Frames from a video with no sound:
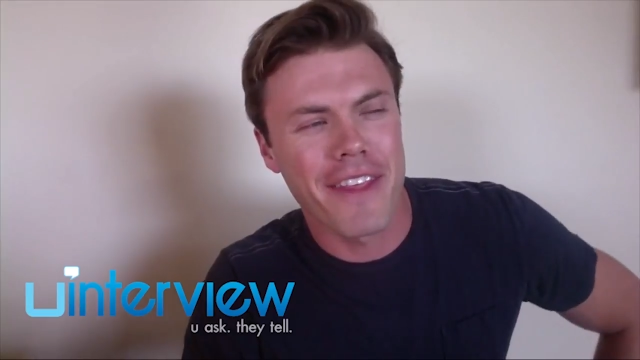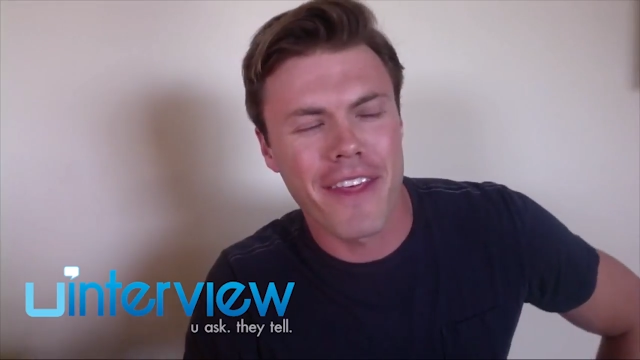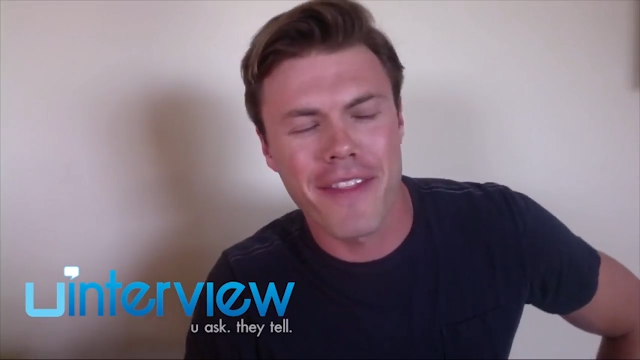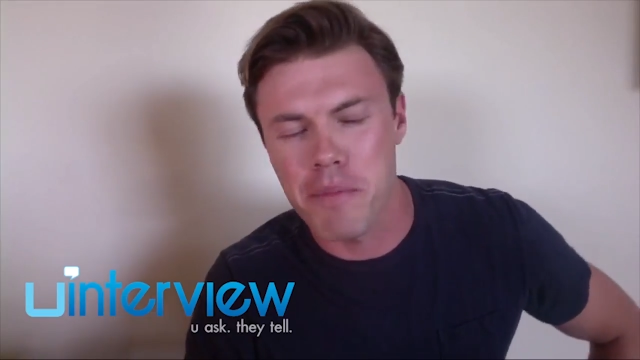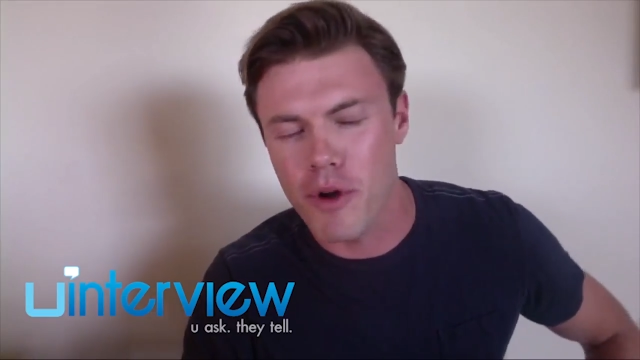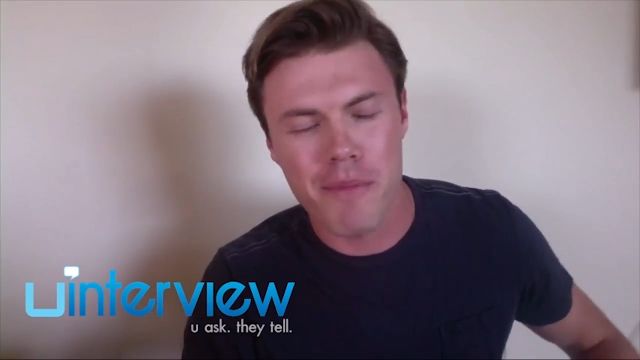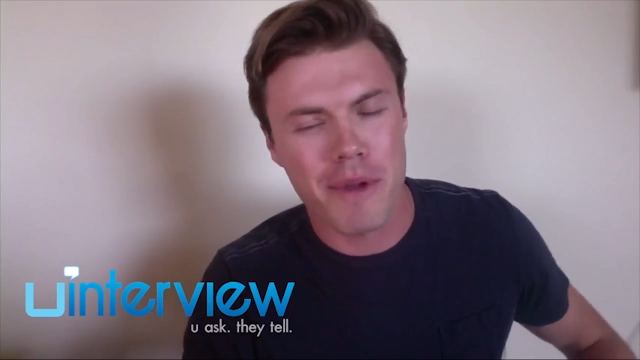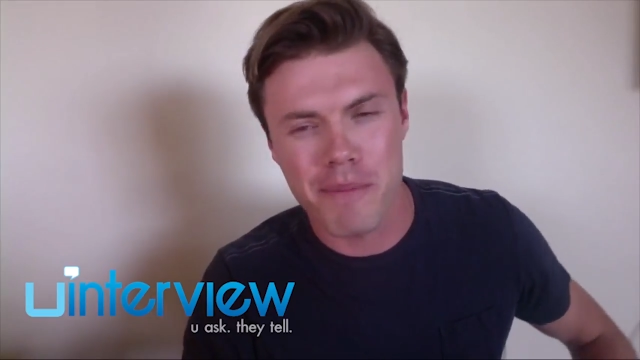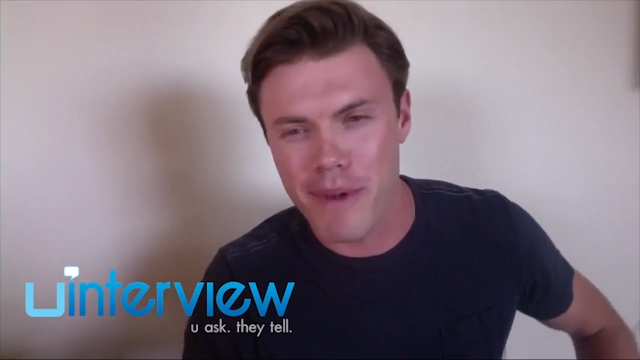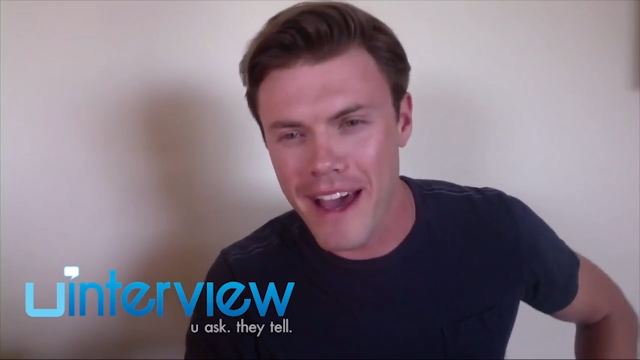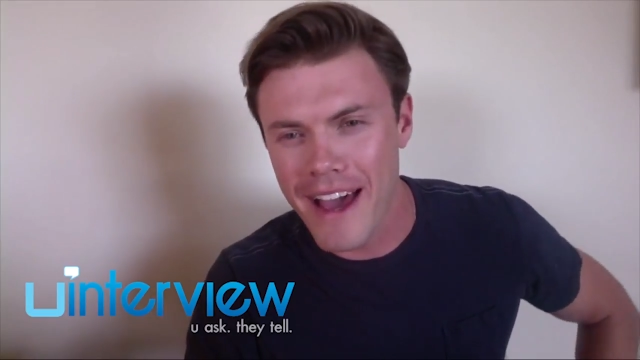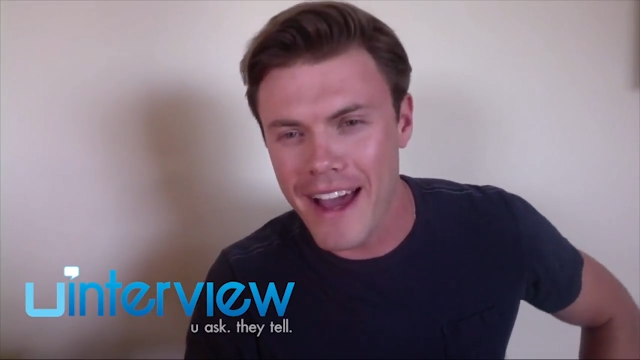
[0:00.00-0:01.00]
and then they brought me
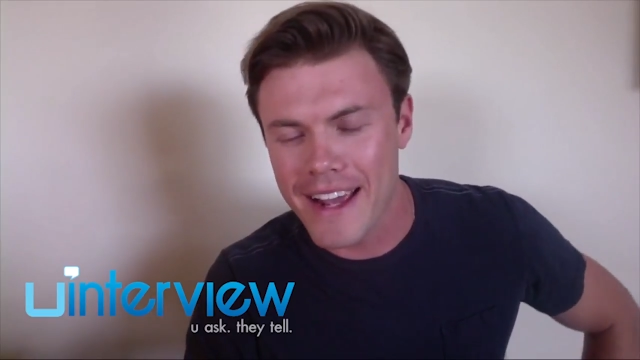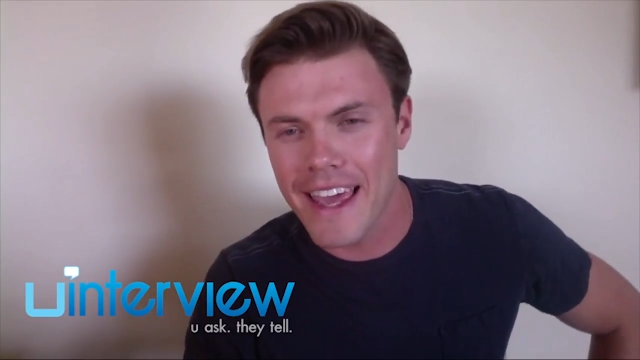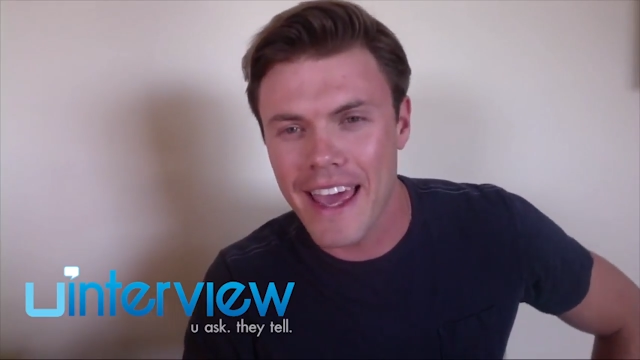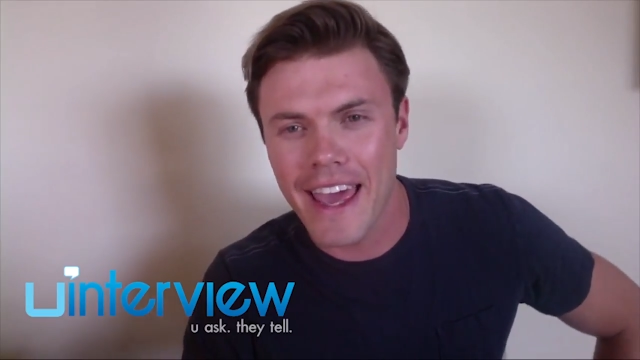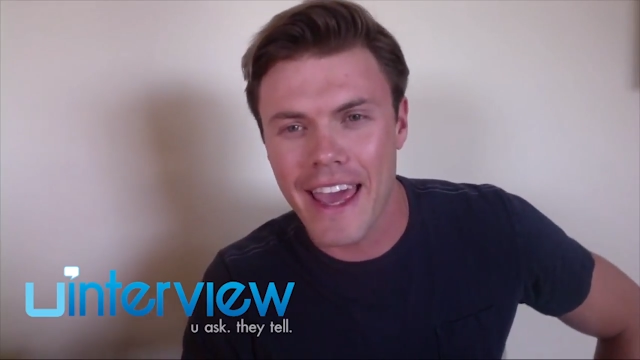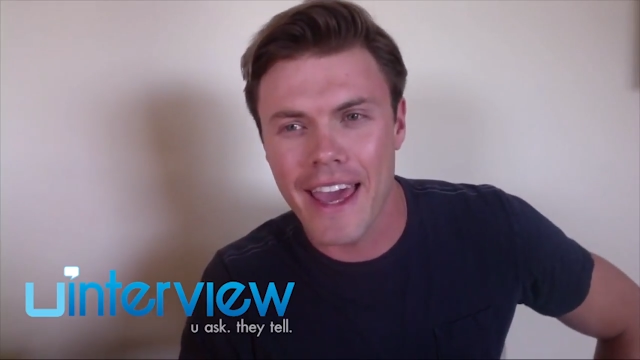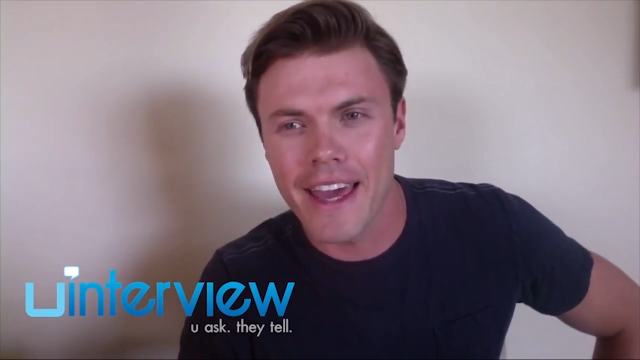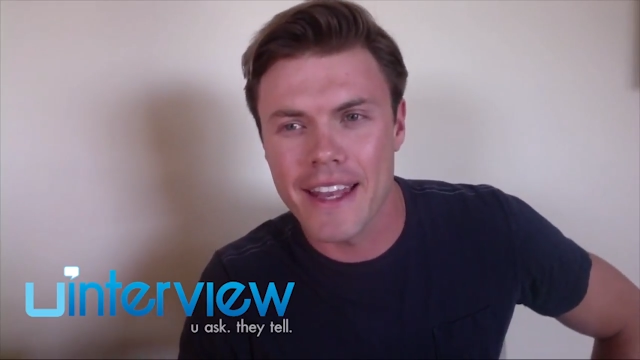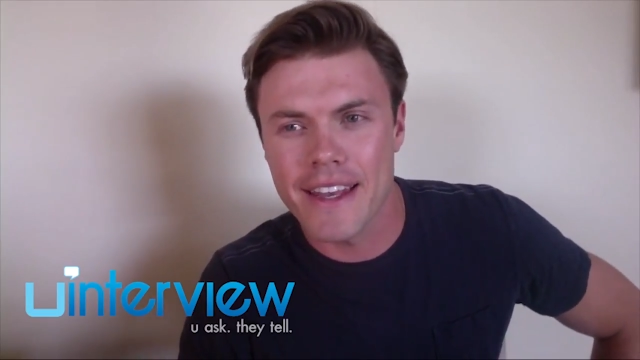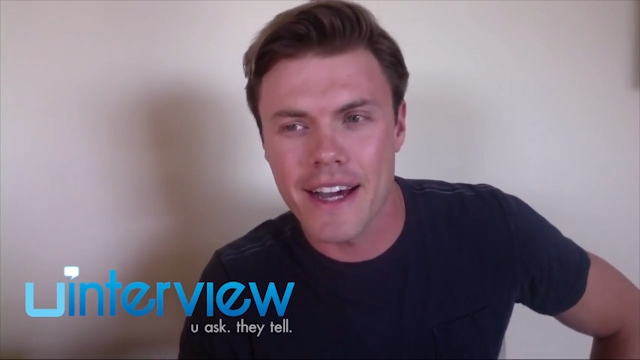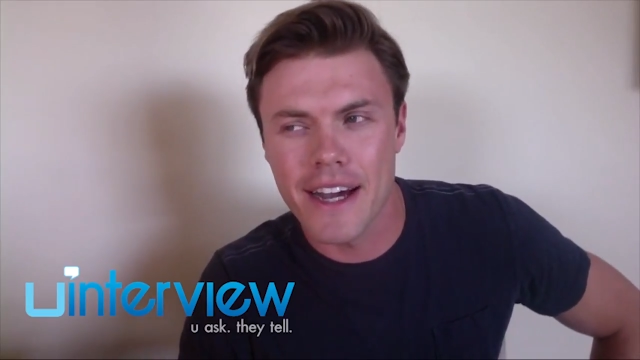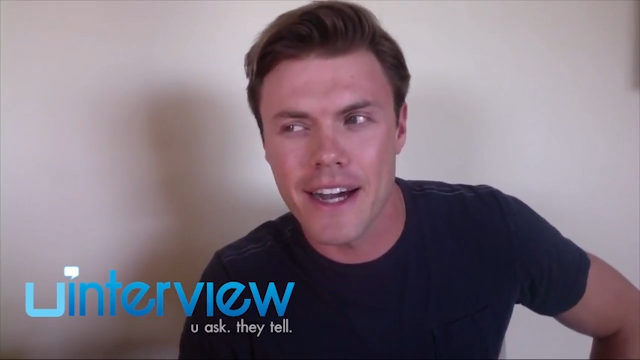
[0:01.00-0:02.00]
back, and